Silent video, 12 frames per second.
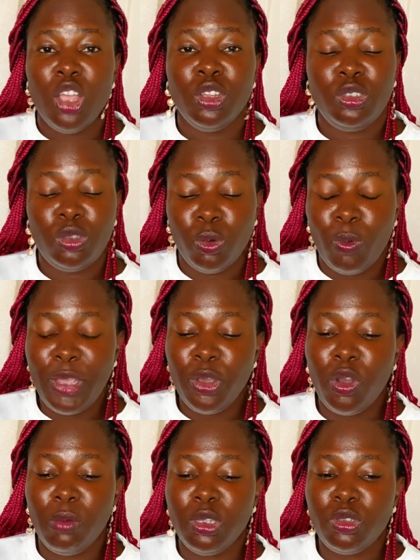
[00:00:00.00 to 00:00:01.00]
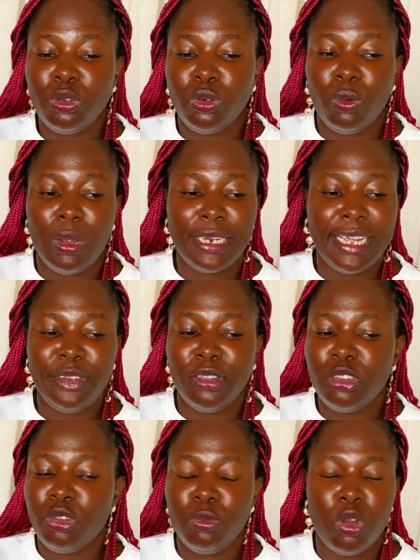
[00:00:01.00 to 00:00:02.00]
So when you come into Rwanda, you don't
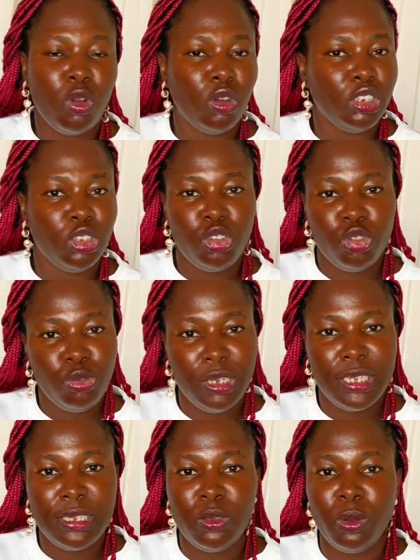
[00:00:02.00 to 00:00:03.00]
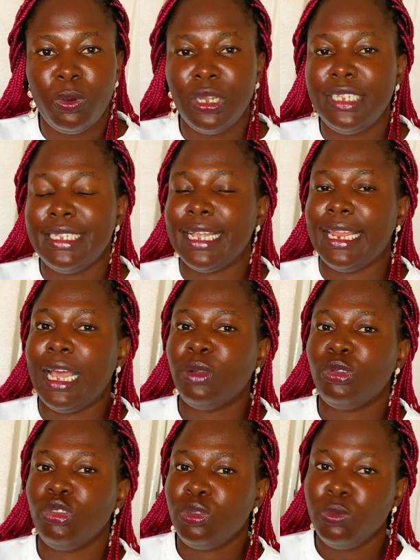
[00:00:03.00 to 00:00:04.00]
smoke on the streets. Nobody is
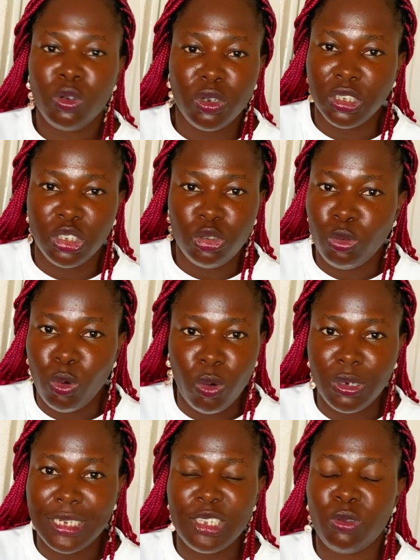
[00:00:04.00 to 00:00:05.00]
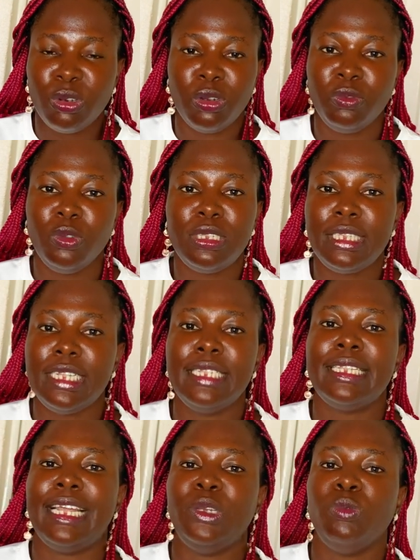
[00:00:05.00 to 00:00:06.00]
allowed to smoke on the road. It's one of those
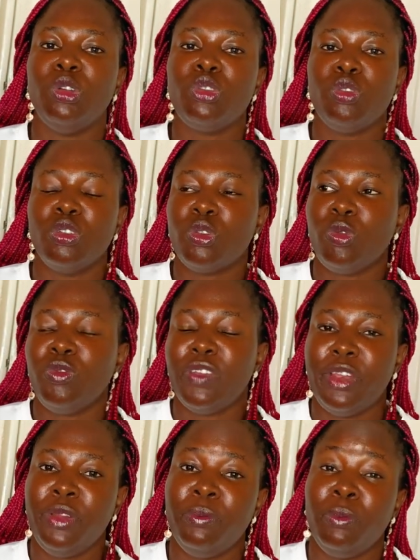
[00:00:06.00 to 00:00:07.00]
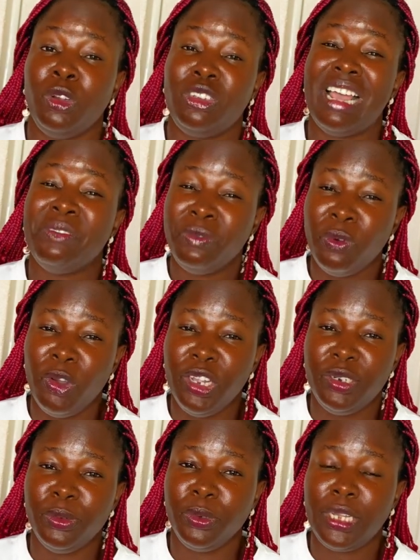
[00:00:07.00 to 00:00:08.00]
things that you want to also very much
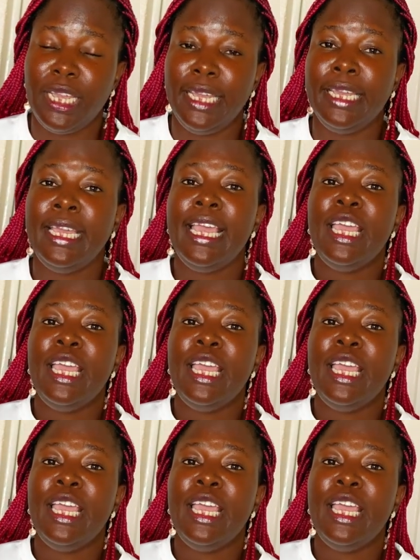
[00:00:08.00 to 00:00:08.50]
avoid, okay?